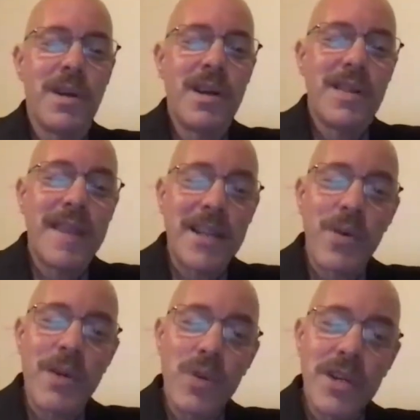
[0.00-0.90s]
And that's
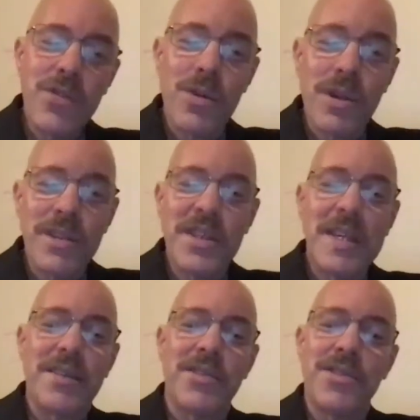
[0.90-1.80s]
why ritual
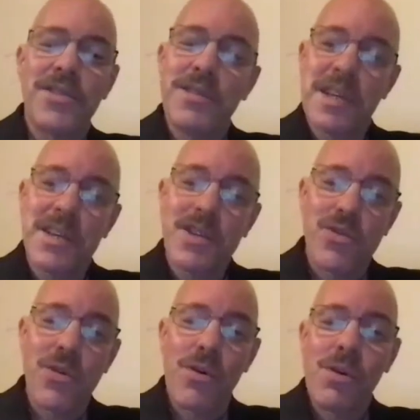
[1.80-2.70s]
exists, to
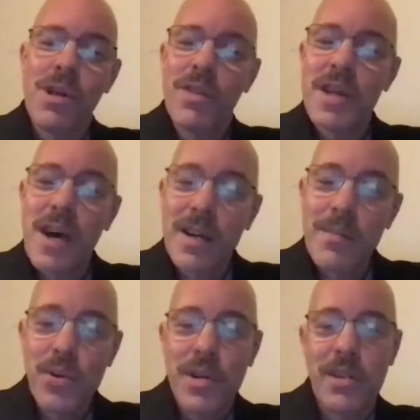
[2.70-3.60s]
control the
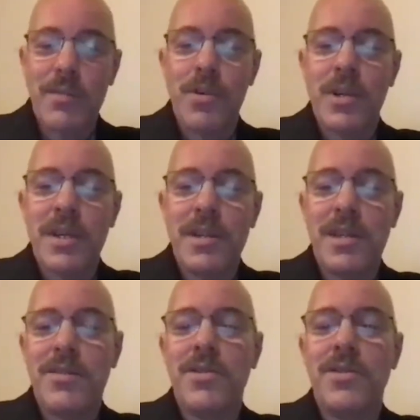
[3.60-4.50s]
unpredictable
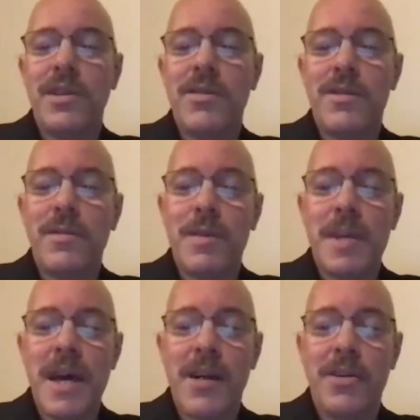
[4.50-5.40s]
contingencies of
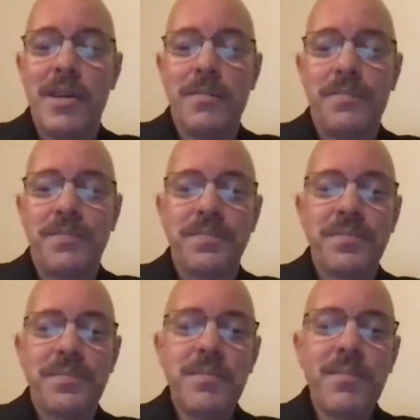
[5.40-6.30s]
liminality.
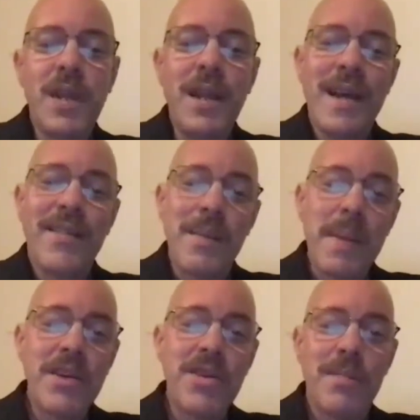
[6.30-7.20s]
As I
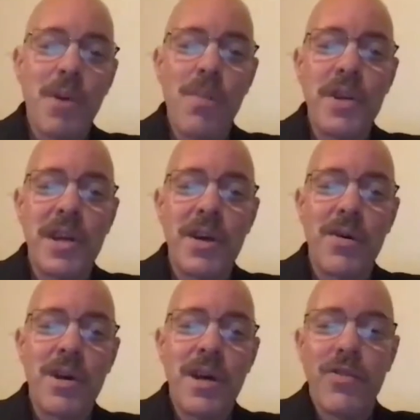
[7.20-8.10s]
mentioned a moment
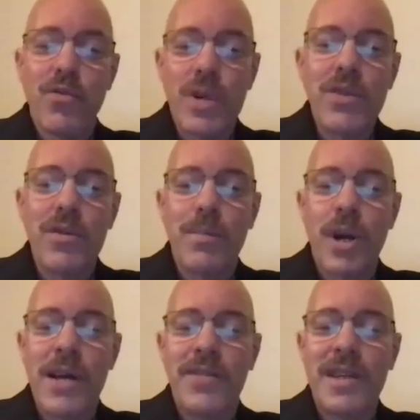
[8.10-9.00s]
ago, the ritual
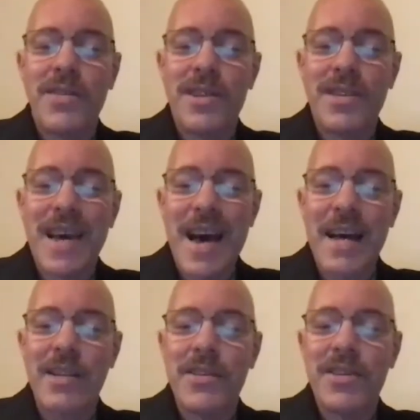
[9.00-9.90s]
process is
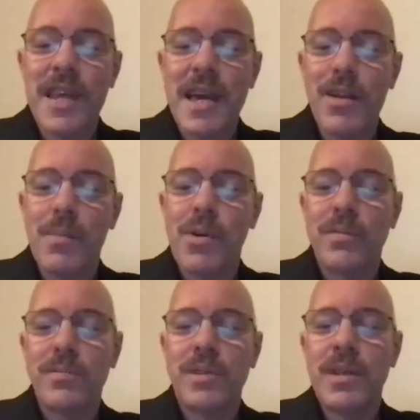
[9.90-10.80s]
highly
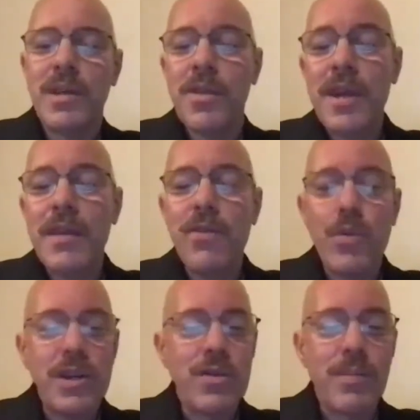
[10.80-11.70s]
scalable. Think of the
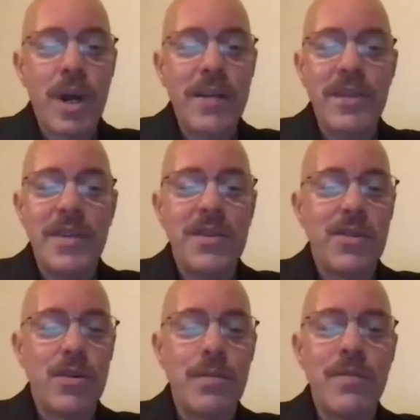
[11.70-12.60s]
ritual process in
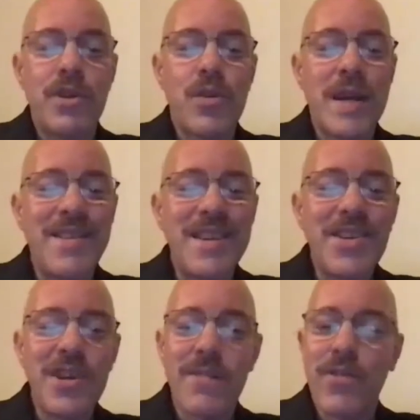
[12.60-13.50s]
terms of a
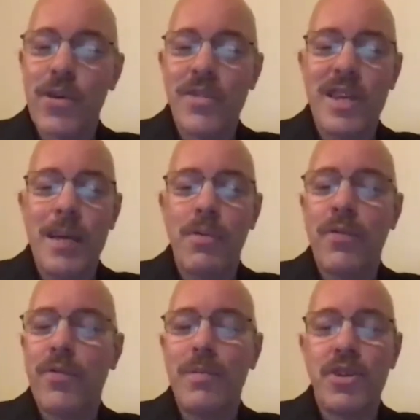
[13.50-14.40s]
transition, for example,
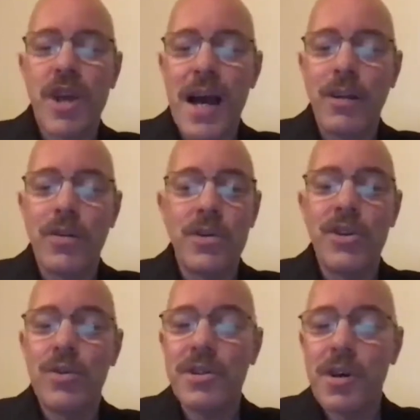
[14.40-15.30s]
from childhood
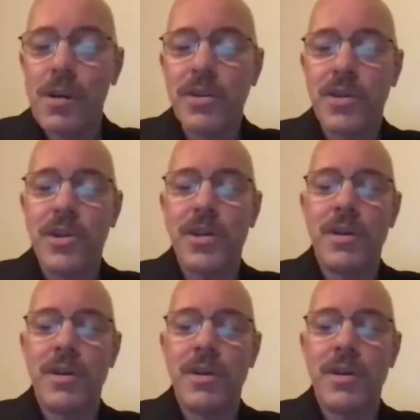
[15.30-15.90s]
to adulthood.